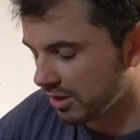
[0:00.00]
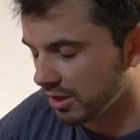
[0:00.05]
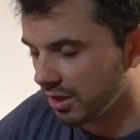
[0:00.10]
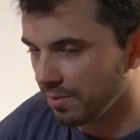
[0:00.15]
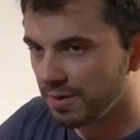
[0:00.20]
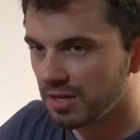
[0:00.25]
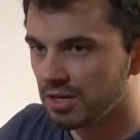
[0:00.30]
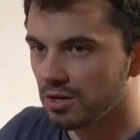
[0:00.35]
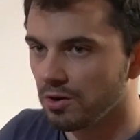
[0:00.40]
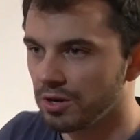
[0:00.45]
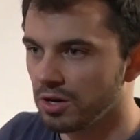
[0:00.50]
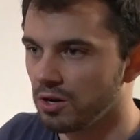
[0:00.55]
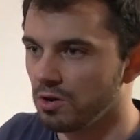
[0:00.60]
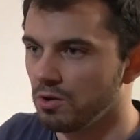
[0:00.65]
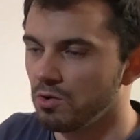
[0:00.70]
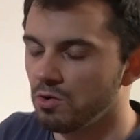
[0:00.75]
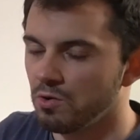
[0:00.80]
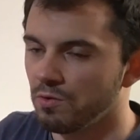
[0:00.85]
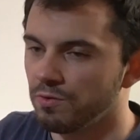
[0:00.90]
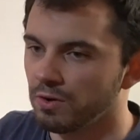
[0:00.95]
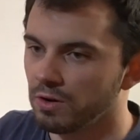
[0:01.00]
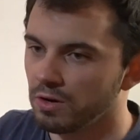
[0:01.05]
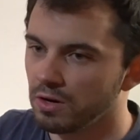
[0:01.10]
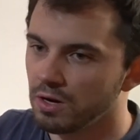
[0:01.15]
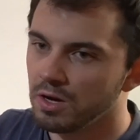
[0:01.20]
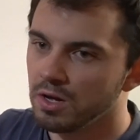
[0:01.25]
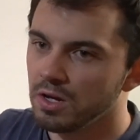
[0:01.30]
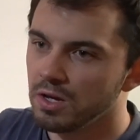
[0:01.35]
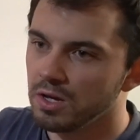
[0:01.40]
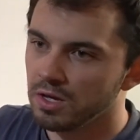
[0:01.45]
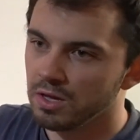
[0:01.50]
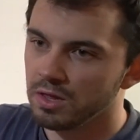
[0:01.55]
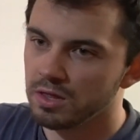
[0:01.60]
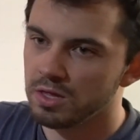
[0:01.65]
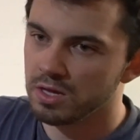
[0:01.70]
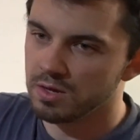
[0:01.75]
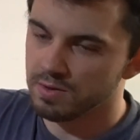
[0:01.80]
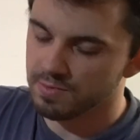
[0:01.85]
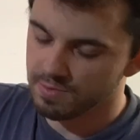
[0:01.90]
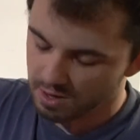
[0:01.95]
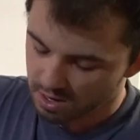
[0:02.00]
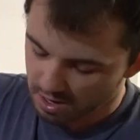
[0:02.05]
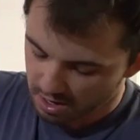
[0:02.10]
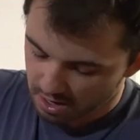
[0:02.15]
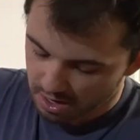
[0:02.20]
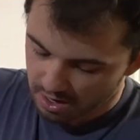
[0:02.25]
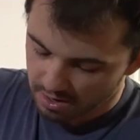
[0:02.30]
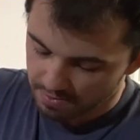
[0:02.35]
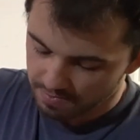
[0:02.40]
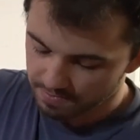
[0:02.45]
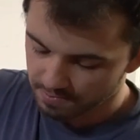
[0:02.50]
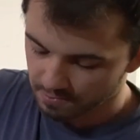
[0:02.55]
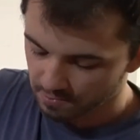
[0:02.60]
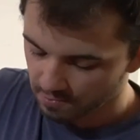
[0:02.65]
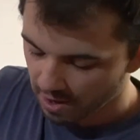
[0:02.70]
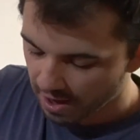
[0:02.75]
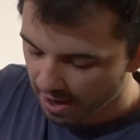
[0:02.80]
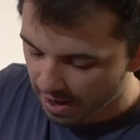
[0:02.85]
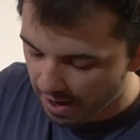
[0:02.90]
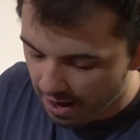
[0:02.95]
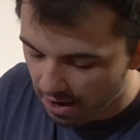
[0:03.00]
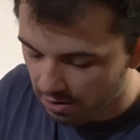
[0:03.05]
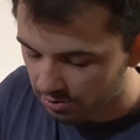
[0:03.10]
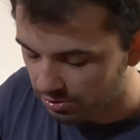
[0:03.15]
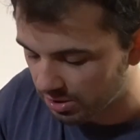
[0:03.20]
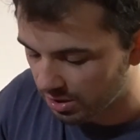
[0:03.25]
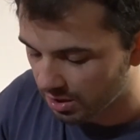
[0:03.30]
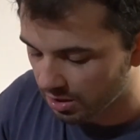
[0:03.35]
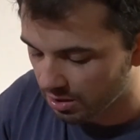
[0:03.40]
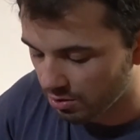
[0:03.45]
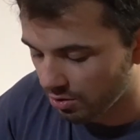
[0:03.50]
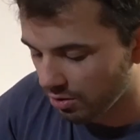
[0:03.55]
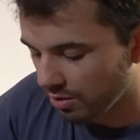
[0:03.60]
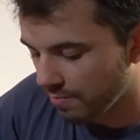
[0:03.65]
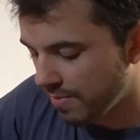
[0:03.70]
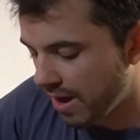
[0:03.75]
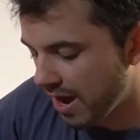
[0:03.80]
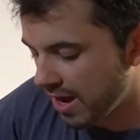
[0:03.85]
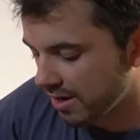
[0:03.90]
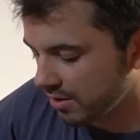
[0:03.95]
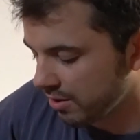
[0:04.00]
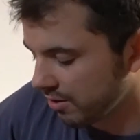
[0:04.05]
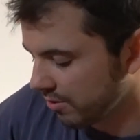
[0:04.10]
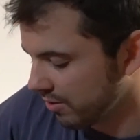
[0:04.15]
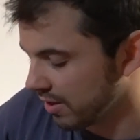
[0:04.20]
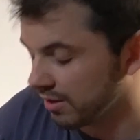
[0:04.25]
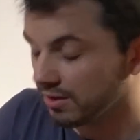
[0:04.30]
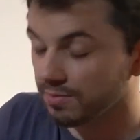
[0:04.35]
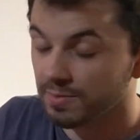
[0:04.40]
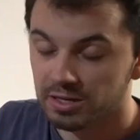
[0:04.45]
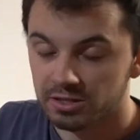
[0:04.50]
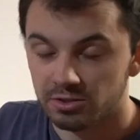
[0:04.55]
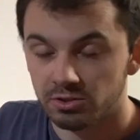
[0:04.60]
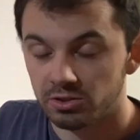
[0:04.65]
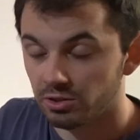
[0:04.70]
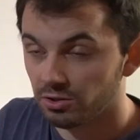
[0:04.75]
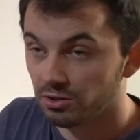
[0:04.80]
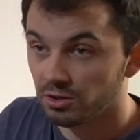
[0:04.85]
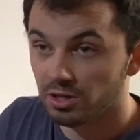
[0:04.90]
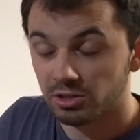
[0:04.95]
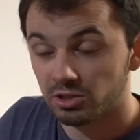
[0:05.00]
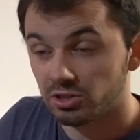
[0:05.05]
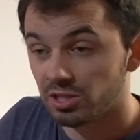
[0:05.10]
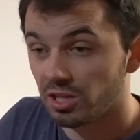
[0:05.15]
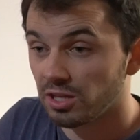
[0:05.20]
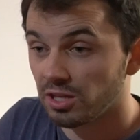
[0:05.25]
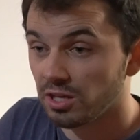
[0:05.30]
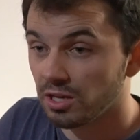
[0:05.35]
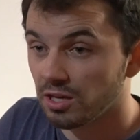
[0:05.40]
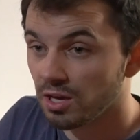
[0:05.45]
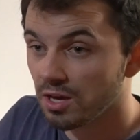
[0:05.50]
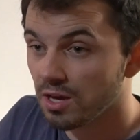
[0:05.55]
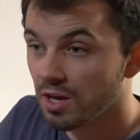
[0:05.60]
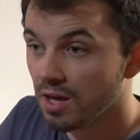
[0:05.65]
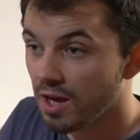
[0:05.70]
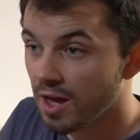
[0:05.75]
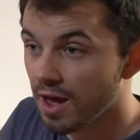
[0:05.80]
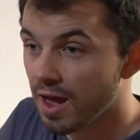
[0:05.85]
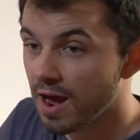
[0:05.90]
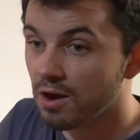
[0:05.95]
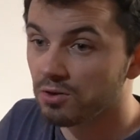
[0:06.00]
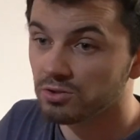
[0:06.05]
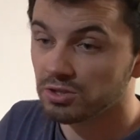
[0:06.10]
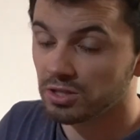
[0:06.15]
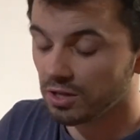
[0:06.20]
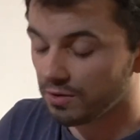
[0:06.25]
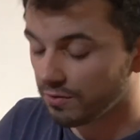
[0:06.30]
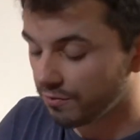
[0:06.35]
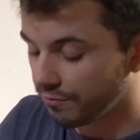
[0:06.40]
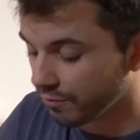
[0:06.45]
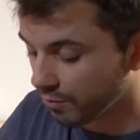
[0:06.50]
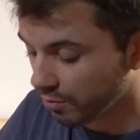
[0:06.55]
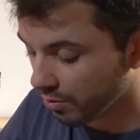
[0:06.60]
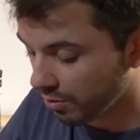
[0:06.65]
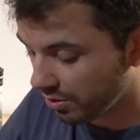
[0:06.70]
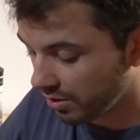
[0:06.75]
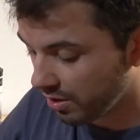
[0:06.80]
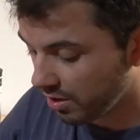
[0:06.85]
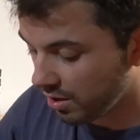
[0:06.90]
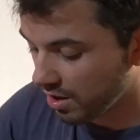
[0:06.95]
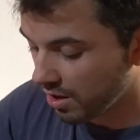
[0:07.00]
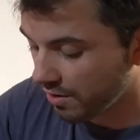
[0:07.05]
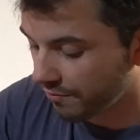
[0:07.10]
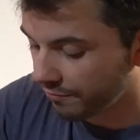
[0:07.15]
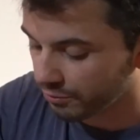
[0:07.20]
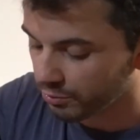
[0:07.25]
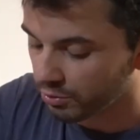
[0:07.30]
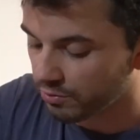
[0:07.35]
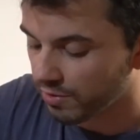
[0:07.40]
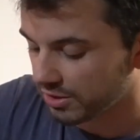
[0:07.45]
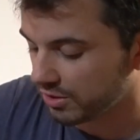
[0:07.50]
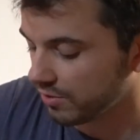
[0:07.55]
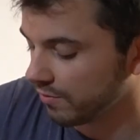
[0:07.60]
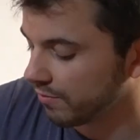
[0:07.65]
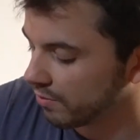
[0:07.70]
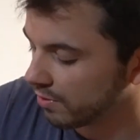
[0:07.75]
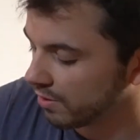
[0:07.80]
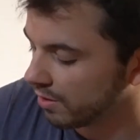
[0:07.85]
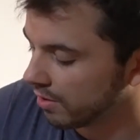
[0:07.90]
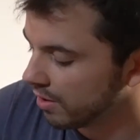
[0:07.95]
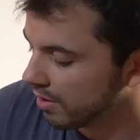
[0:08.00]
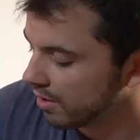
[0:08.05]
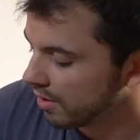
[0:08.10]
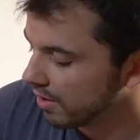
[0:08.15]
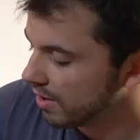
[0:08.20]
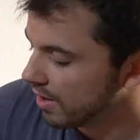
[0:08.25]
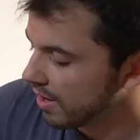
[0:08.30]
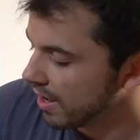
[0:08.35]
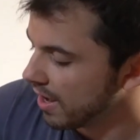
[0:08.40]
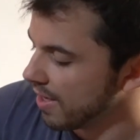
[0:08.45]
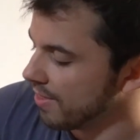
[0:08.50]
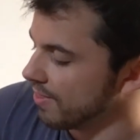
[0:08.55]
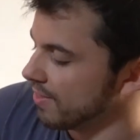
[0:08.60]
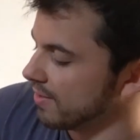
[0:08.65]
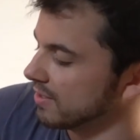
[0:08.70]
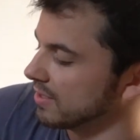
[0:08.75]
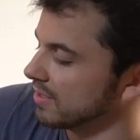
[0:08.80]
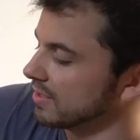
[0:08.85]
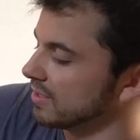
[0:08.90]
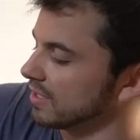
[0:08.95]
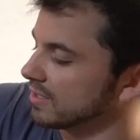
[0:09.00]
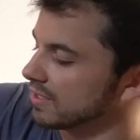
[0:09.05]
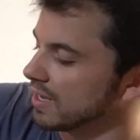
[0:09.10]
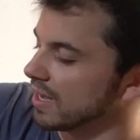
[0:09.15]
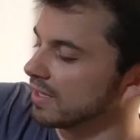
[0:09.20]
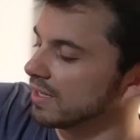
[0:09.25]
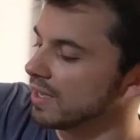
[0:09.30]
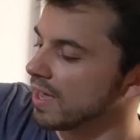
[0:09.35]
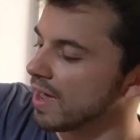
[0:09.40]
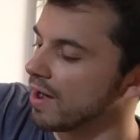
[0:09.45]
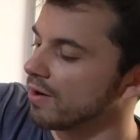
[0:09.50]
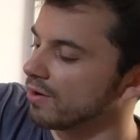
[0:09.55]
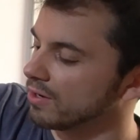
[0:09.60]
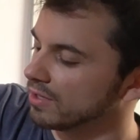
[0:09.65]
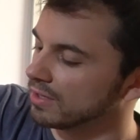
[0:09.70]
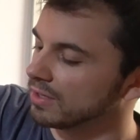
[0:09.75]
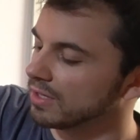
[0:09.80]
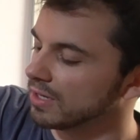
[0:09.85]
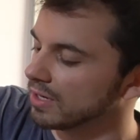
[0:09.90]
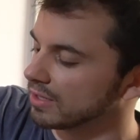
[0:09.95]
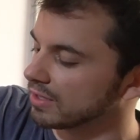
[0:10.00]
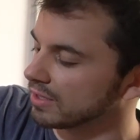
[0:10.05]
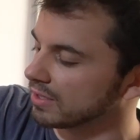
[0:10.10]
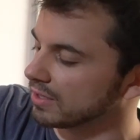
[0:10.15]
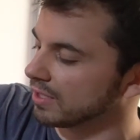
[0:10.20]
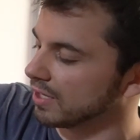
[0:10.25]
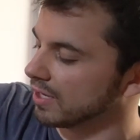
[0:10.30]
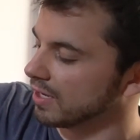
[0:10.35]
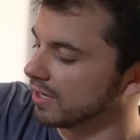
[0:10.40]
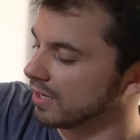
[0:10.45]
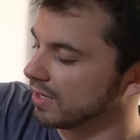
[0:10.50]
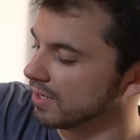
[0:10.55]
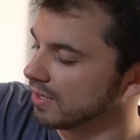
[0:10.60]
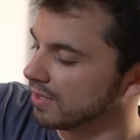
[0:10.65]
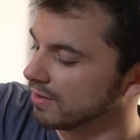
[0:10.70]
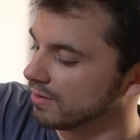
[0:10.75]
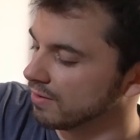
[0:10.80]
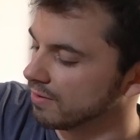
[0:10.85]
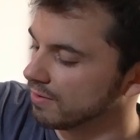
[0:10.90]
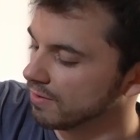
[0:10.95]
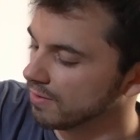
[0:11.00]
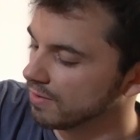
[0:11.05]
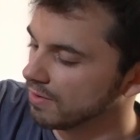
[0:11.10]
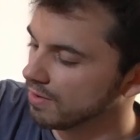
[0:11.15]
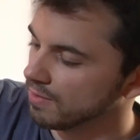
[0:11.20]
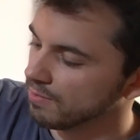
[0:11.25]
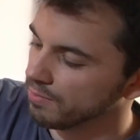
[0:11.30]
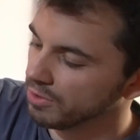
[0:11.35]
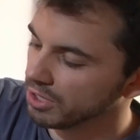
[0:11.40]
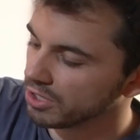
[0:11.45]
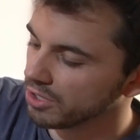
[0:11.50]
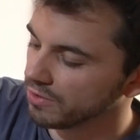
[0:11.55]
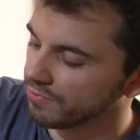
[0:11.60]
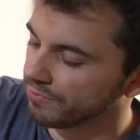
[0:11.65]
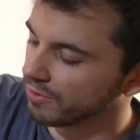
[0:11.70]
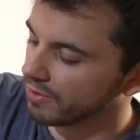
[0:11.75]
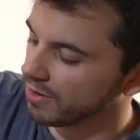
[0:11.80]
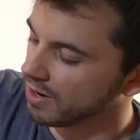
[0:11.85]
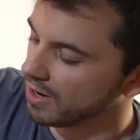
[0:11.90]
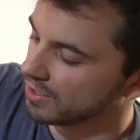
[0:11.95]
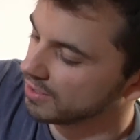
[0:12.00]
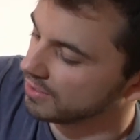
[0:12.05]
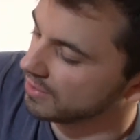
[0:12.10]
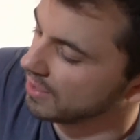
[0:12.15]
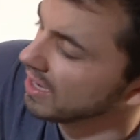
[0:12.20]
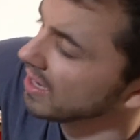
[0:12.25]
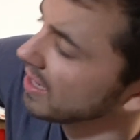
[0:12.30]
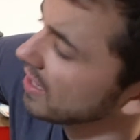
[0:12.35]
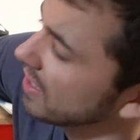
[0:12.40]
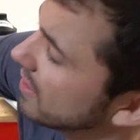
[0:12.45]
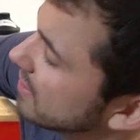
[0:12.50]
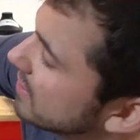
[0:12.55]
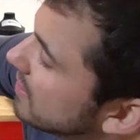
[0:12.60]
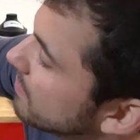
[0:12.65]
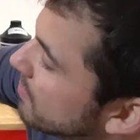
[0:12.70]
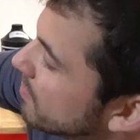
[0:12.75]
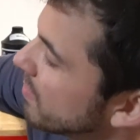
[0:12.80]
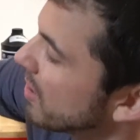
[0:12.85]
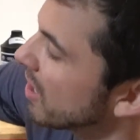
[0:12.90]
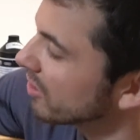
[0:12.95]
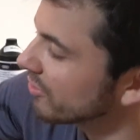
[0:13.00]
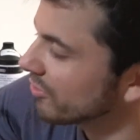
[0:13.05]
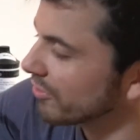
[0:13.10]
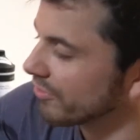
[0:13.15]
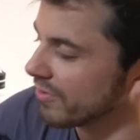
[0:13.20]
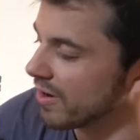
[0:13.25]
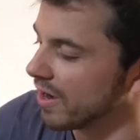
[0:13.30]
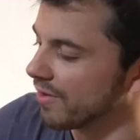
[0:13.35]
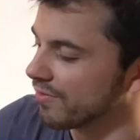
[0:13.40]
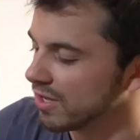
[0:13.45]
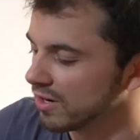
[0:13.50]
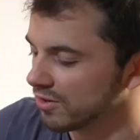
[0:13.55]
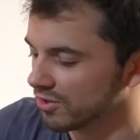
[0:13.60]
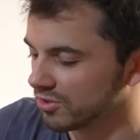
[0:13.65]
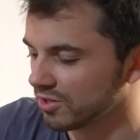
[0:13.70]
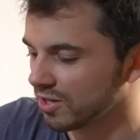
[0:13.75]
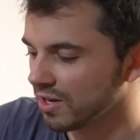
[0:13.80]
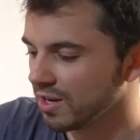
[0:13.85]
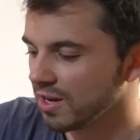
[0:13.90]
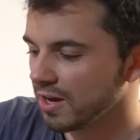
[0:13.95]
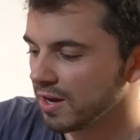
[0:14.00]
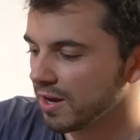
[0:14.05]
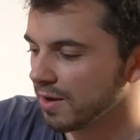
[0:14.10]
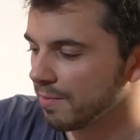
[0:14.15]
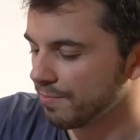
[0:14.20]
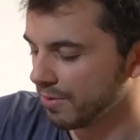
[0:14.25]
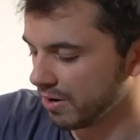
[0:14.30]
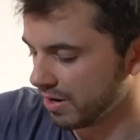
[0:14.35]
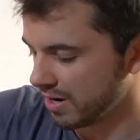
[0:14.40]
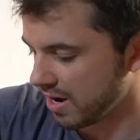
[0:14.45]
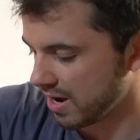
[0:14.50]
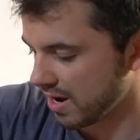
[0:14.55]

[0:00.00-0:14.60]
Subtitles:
going to be going over the housing, or not the master cylinder, I should say the housing for the fluid reservoir. And this is exactly how it looks. Pretty good for sitting in this box for 5 years. But